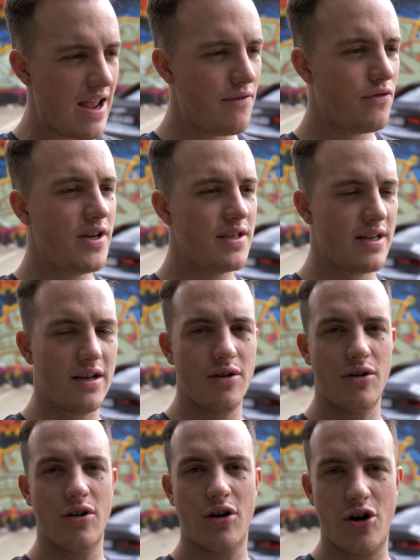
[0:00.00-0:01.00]
every
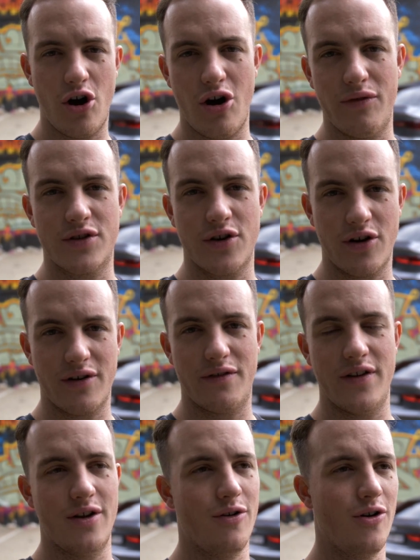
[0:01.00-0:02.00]
single car
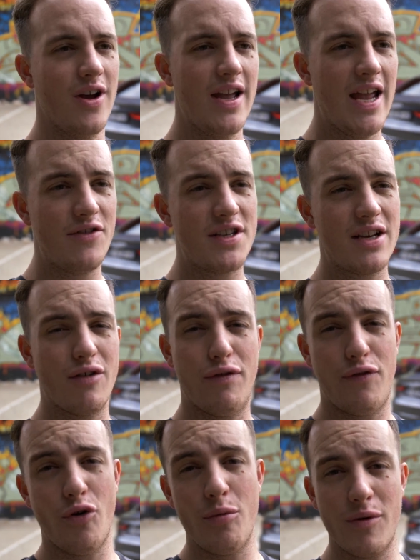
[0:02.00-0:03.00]
photography or every single
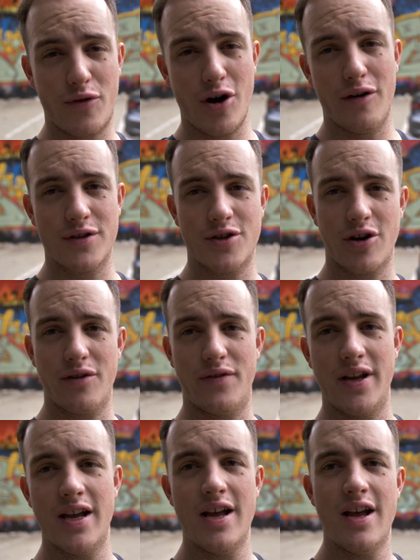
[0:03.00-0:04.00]
form of car
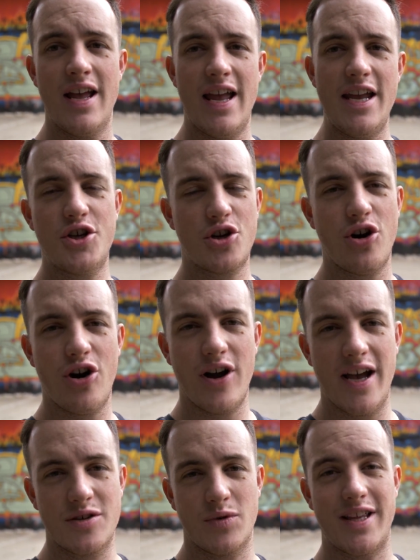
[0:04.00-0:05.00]
photography, each car
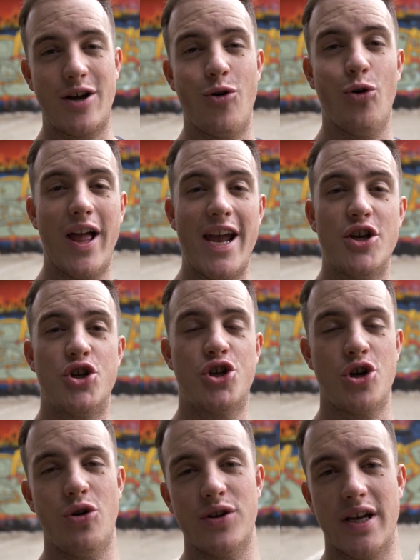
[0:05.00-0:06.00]
has what they call a
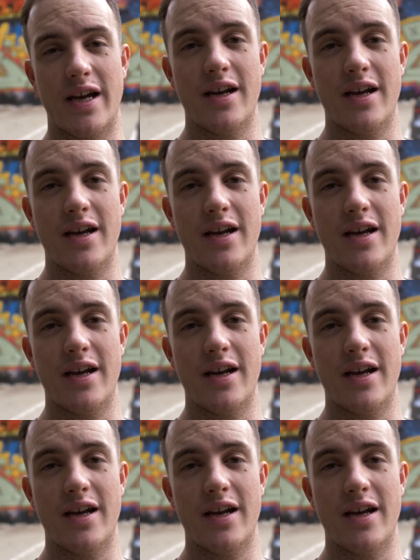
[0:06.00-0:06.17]
shoulder.